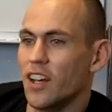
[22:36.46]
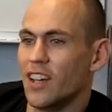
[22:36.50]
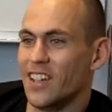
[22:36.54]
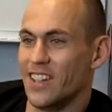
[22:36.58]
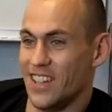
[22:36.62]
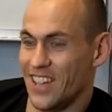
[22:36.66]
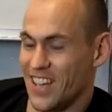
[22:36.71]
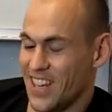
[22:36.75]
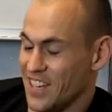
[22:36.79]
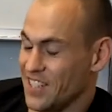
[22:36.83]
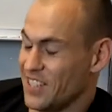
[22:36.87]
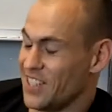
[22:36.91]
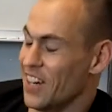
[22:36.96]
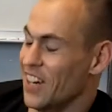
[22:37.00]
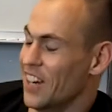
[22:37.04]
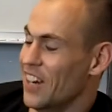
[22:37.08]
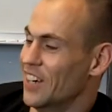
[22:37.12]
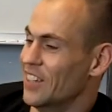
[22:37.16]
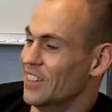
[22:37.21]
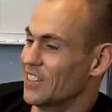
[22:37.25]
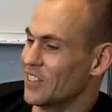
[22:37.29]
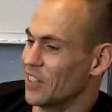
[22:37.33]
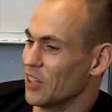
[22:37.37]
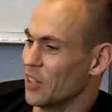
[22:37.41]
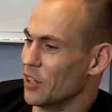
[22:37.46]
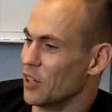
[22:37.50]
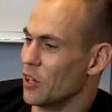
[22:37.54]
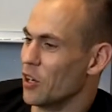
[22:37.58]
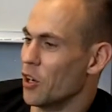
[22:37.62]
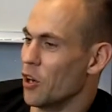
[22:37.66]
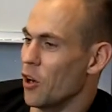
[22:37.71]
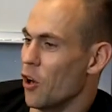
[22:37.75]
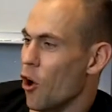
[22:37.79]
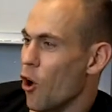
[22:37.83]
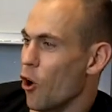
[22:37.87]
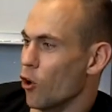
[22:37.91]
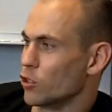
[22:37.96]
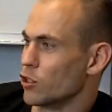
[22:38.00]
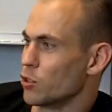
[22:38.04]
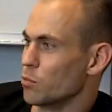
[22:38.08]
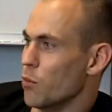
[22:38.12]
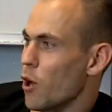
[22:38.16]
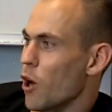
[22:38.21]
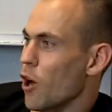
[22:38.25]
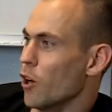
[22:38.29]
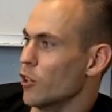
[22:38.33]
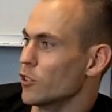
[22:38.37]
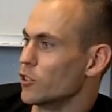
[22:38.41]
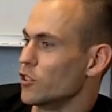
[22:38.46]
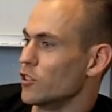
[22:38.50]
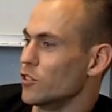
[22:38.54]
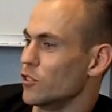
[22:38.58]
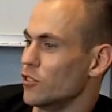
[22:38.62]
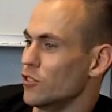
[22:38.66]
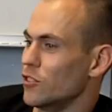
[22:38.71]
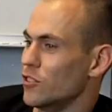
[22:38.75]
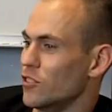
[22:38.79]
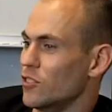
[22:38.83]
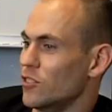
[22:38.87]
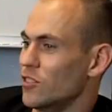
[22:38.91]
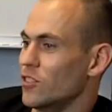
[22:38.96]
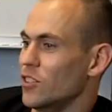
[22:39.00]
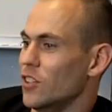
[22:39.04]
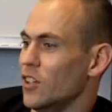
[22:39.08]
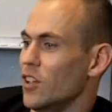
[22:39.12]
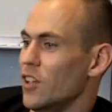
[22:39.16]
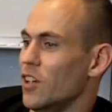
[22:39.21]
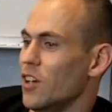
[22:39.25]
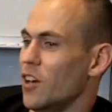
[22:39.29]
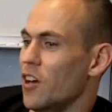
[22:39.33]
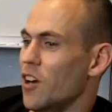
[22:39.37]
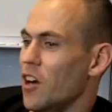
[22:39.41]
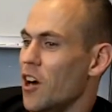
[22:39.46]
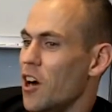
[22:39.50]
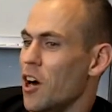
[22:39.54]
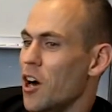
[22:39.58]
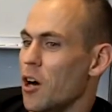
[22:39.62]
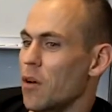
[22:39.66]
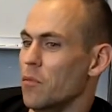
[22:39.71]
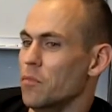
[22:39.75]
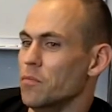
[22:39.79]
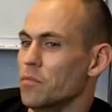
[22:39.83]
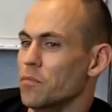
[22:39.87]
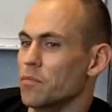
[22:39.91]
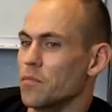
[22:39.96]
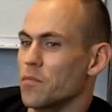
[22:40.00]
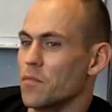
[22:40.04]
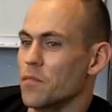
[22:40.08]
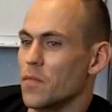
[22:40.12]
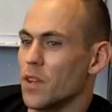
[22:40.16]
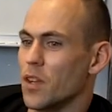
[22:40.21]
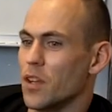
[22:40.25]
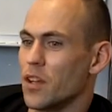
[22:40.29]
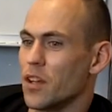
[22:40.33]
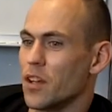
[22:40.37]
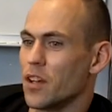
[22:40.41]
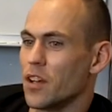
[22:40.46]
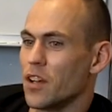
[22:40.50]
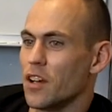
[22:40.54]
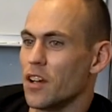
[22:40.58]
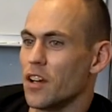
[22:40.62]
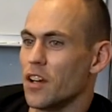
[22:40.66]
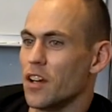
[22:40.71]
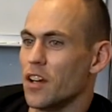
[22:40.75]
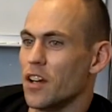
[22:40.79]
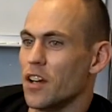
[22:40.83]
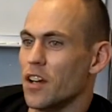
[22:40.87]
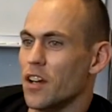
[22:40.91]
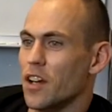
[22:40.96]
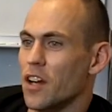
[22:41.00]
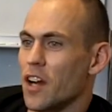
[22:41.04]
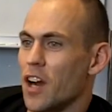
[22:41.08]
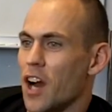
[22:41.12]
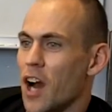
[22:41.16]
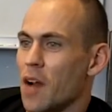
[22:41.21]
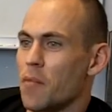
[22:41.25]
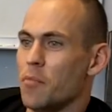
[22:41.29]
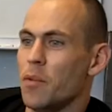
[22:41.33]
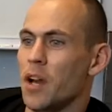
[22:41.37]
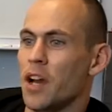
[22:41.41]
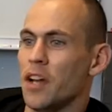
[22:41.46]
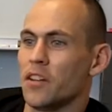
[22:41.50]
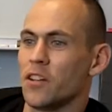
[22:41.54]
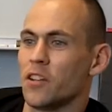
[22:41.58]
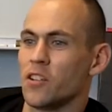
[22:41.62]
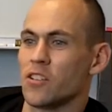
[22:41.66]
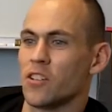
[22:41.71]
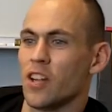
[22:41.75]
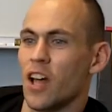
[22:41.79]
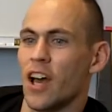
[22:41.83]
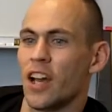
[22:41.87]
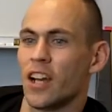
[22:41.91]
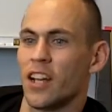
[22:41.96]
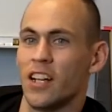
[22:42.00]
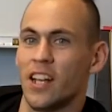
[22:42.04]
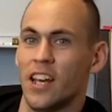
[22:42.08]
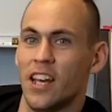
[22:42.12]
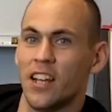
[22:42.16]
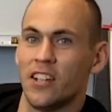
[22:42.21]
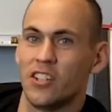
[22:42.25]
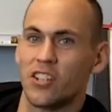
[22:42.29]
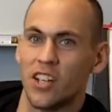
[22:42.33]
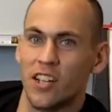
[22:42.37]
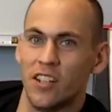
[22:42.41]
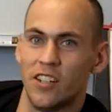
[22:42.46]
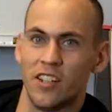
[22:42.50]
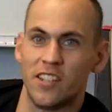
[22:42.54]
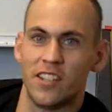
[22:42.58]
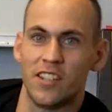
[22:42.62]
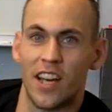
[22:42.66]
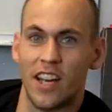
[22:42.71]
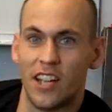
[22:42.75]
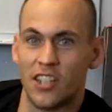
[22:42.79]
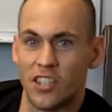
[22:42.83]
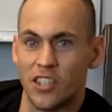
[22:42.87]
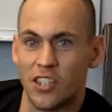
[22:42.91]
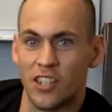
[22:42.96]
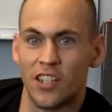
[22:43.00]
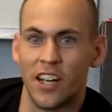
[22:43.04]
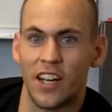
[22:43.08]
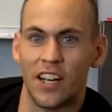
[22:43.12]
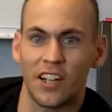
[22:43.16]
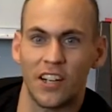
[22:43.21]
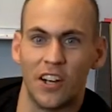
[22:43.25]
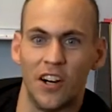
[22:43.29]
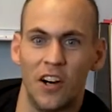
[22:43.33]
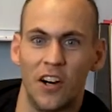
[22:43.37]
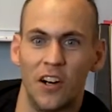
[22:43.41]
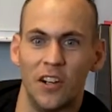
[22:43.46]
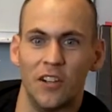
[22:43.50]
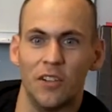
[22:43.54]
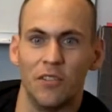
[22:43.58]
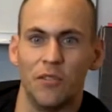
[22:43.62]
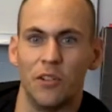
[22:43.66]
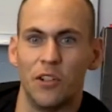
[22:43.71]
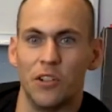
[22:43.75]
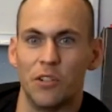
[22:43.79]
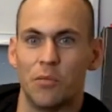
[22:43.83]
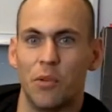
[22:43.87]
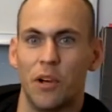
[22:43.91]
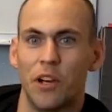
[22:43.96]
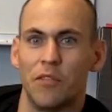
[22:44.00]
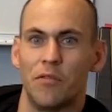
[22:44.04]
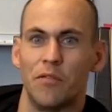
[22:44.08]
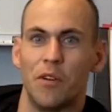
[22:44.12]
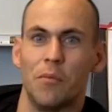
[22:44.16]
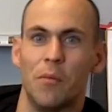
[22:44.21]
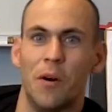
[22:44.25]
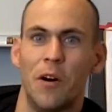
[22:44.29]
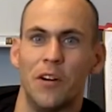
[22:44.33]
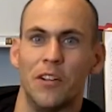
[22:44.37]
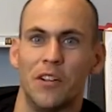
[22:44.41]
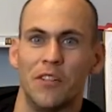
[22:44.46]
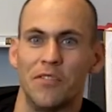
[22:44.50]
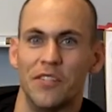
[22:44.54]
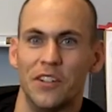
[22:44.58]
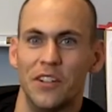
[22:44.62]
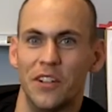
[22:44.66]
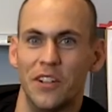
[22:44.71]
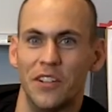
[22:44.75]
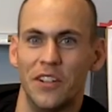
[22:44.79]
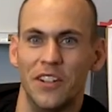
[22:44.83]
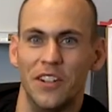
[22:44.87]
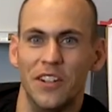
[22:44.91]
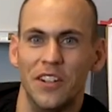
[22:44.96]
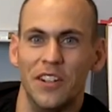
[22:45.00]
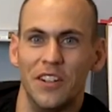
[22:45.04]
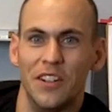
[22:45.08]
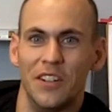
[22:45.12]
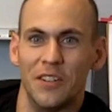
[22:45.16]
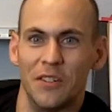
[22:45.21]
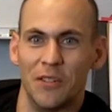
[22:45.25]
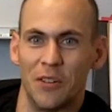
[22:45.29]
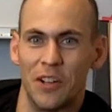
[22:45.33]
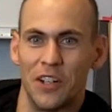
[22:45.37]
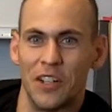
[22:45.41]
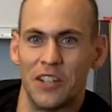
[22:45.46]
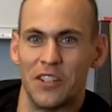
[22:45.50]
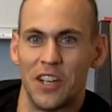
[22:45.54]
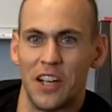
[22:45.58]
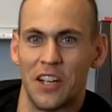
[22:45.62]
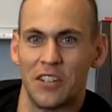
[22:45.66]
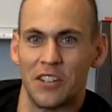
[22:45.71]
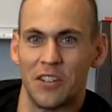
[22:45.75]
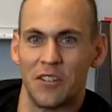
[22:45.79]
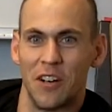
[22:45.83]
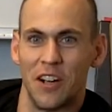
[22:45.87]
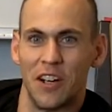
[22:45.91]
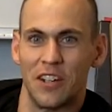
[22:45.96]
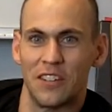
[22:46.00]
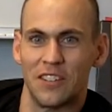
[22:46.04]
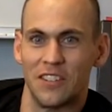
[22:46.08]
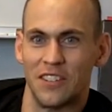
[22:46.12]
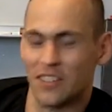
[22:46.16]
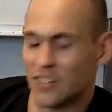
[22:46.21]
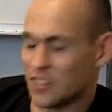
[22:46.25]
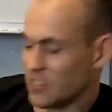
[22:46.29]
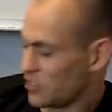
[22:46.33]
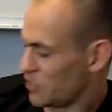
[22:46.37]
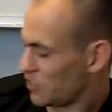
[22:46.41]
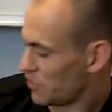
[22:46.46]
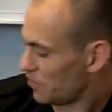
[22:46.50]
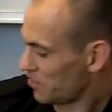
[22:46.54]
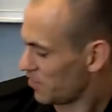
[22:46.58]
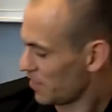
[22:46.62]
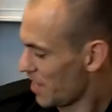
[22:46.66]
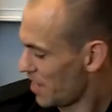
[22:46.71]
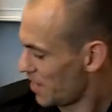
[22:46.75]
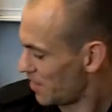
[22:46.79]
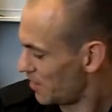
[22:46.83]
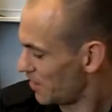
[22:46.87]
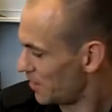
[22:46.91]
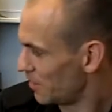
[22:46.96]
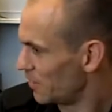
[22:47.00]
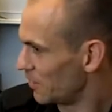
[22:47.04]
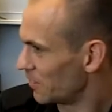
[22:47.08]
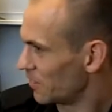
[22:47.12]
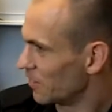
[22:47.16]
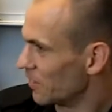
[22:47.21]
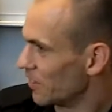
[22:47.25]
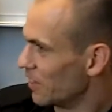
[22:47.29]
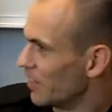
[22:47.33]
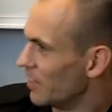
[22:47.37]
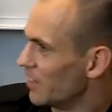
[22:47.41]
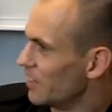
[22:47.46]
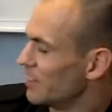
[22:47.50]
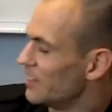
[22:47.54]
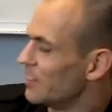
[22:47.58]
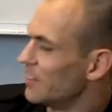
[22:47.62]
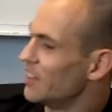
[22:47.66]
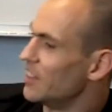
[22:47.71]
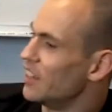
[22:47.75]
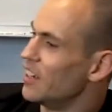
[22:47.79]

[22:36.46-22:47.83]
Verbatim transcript: He does Hulk smash. I bet there's like an inch indentation like on when he's playing football on the field where he changed directions. It's just flattened into the ground.